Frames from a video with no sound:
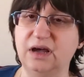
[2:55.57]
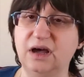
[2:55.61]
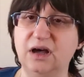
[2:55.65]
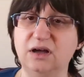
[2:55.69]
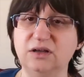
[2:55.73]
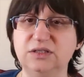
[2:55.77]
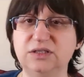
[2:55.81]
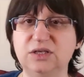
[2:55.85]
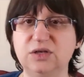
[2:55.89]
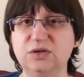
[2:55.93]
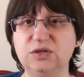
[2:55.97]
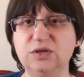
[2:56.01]

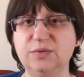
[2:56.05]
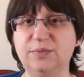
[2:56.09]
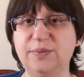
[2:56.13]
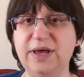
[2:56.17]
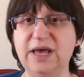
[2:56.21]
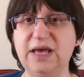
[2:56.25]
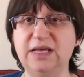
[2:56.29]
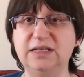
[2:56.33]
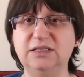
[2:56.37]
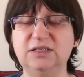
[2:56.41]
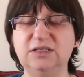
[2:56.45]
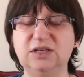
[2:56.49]
Also
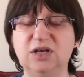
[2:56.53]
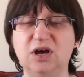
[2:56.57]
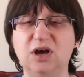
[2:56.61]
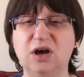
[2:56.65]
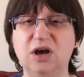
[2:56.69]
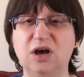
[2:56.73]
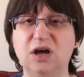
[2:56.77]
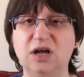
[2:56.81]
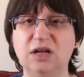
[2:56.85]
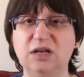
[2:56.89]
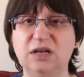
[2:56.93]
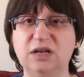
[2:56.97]
depends
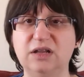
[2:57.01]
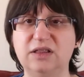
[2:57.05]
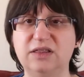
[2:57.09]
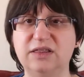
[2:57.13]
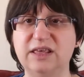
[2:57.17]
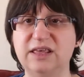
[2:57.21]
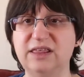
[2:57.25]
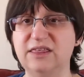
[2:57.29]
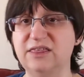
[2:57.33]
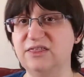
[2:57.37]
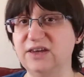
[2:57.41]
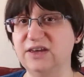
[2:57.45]
on
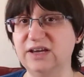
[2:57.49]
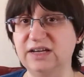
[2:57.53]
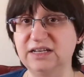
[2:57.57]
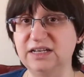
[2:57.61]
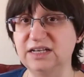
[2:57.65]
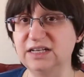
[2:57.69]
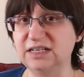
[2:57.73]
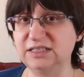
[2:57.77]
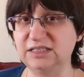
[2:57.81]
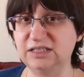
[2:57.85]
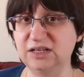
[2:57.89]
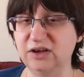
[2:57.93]
the
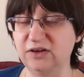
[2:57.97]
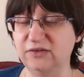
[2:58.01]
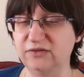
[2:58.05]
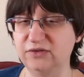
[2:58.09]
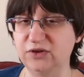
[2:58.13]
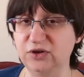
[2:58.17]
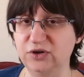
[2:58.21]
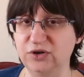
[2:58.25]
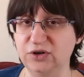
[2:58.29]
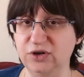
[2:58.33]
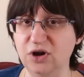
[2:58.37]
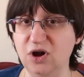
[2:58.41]
thickness of
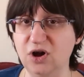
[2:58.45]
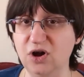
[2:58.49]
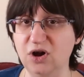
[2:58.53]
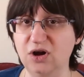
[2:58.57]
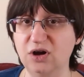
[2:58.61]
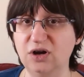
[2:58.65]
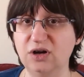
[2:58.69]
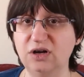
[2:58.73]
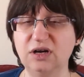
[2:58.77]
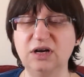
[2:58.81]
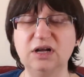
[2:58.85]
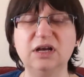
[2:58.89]
your
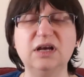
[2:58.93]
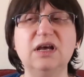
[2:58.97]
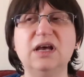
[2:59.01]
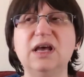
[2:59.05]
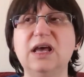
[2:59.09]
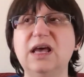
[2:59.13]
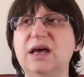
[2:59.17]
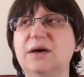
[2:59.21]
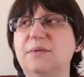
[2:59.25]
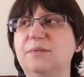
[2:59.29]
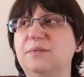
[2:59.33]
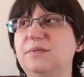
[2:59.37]
yarn.
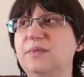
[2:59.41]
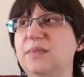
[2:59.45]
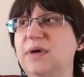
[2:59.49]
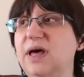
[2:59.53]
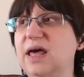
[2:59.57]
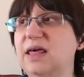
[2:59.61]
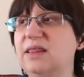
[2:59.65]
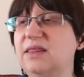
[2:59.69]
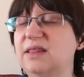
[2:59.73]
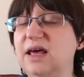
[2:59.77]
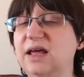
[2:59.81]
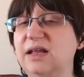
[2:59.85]

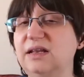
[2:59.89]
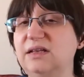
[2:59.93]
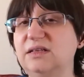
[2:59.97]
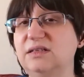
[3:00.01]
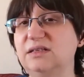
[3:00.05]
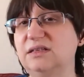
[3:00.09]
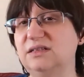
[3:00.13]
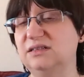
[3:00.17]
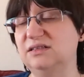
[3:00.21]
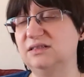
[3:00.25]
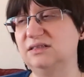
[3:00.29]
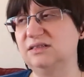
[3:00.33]
And then,
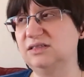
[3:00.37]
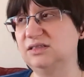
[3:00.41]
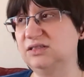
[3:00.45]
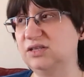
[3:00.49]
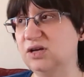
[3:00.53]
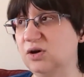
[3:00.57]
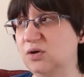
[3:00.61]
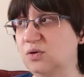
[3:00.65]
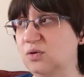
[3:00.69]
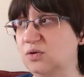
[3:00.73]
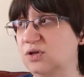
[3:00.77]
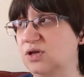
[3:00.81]

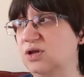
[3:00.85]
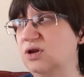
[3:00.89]
so,